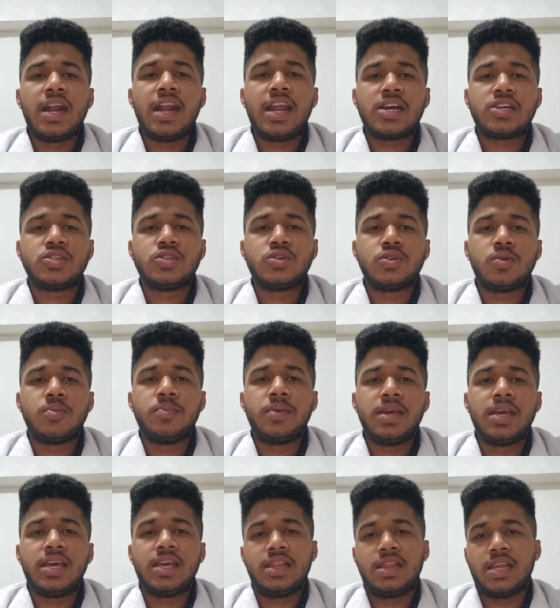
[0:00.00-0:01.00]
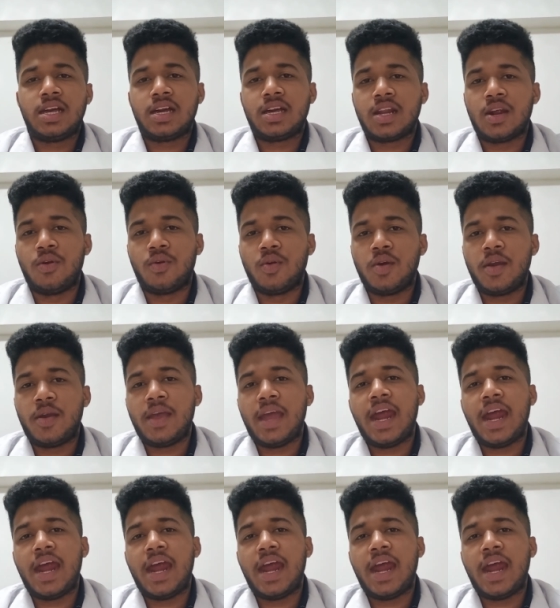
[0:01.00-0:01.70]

leg should be in the ground